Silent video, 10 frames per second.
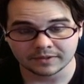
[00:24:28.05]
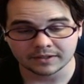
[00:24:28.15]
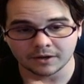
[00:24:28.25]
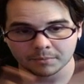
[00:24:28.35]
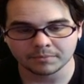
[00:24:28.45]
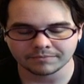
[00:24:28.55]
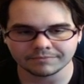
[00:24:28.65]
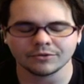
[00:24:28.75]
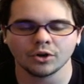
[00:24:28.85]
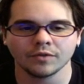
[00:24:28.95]
or
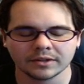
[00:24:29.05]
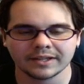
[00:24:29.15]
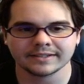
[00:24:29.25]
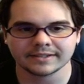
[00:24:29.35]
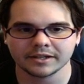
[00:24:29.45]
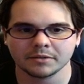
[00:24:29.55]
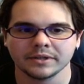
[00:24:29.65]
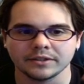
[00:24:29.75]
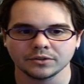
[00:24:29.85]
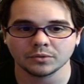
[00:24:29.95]
overlays them
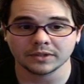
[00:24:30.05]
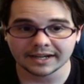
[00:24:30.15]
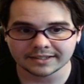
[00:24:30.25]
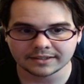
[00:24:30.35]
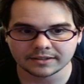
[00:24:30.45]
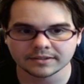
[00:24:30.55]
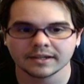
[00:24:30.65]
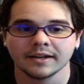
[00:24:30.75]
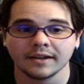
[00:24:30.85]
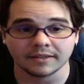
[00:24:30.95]
into an Xyz,
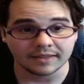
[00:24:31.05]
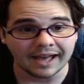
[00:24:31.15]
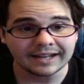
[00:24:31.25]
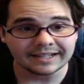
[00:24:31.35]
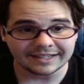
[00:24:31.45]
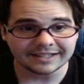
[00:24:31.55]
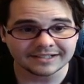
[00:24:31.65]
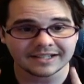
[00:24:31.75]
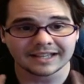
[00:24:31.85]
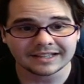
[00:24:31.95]
that
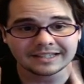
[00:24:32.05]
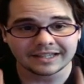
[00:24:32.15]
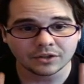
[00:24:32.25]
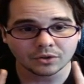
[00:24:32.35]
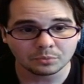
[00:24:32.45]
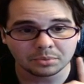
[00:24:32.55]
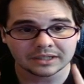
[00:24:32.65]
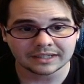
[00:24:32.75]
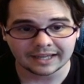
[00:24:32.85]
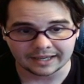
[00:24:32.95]
is a legal
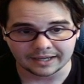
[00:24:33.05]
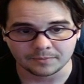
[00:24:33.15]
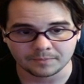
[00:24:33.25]
play.